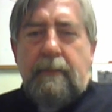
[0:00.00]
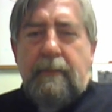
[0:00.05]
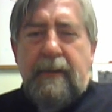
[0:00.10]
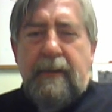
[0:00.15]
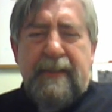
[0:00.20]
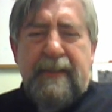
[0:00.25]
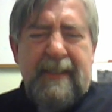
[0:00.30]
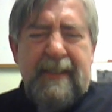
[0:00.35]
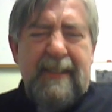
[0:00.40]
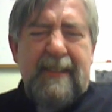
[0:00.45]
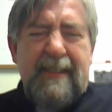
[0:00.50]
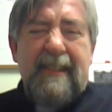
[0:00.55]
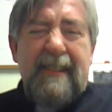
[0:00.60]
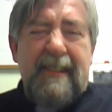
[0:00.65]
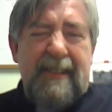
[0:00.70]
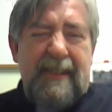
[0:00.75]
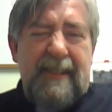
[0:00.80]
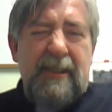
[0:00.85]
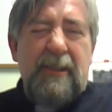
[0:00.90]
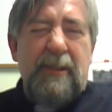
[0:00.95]
Russ
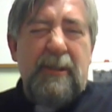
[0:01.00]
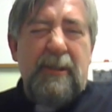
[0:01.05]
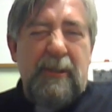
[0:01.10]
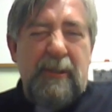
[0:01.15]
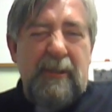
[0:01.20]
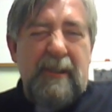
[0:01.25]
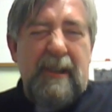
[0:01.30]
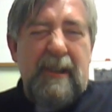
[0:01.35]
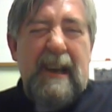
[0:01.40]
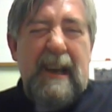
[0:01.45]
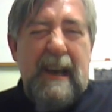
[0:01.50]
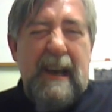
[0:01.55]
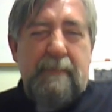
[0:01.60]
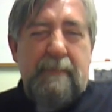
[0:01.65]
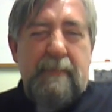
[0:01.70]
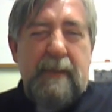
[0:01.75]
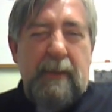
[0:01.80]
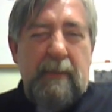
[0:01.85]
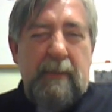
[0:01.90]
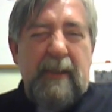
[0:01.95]
isn't too
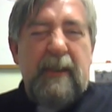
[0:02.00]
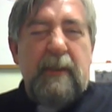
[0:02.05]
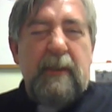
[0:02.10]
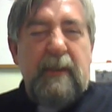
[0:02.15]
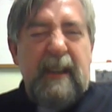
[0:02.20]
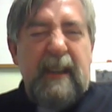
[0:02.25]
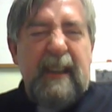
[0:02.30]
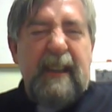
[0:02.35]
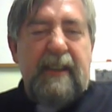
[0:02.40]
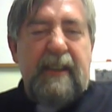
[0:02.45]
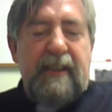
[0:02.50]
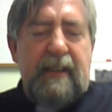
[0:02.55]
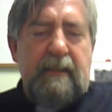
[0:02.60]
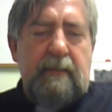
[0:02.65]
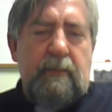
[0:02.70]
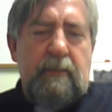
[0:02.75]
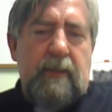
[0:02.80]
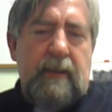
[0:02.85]
happy with religion,